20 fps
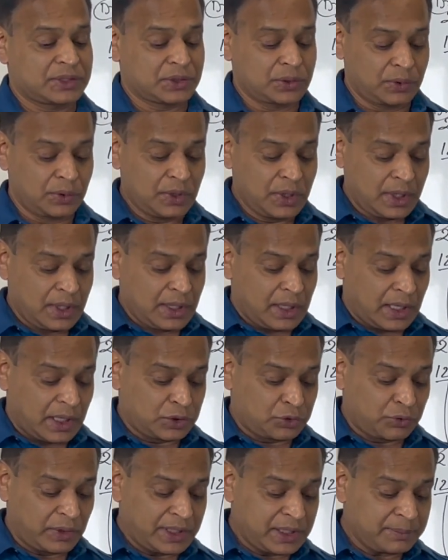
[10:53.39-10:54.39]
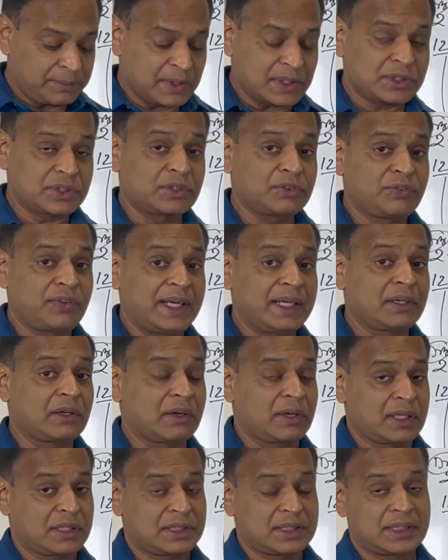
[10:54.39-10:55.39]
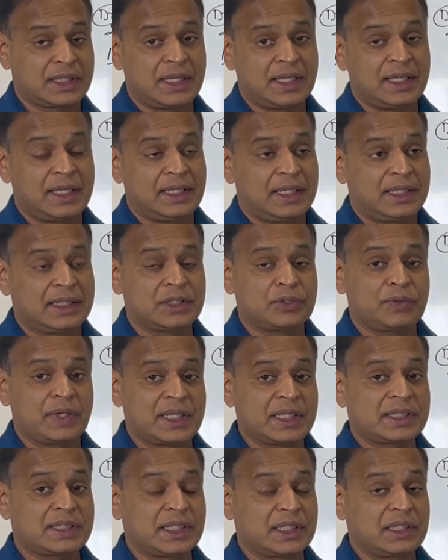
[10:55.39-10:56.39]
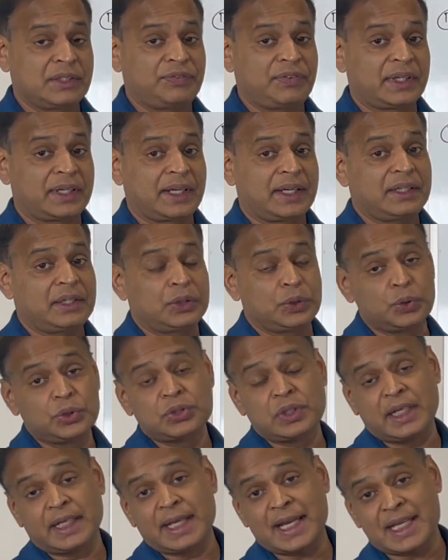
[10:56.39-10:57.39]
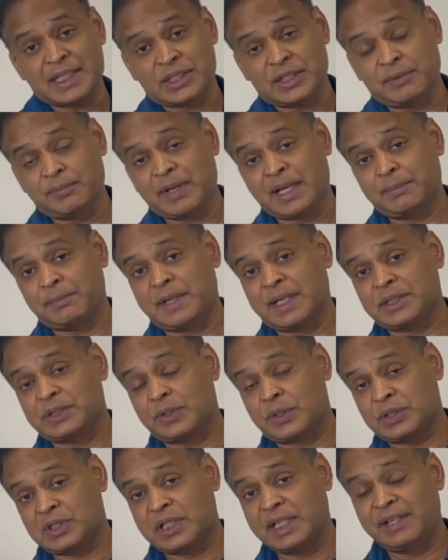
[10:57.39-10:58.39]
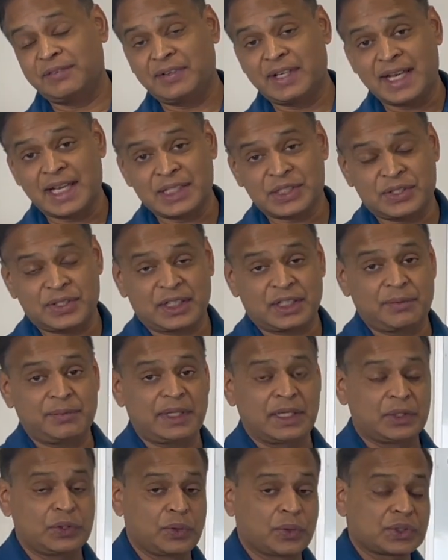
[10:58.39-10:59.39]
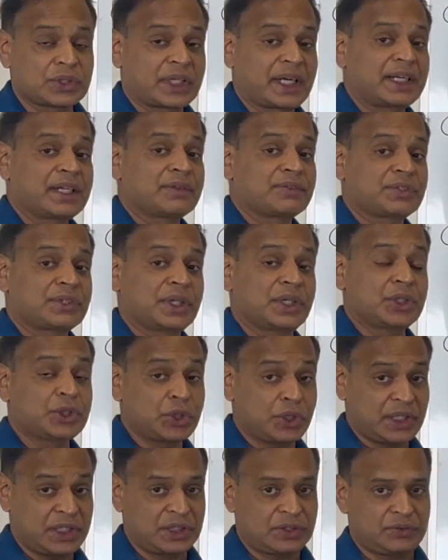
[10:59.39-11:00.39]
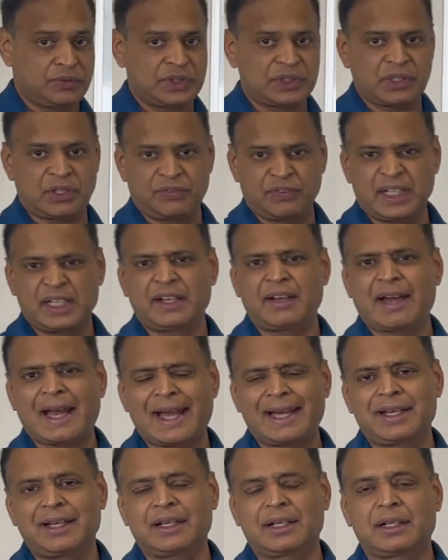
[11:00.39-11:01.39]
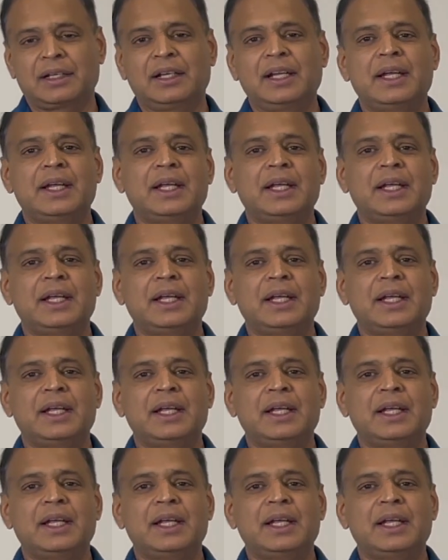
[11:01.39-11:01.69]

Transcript: So a 20% weight loss is very significant. Usually gastric bypass or sleeve gastrectomy and those kind of surgeries, which are very radical,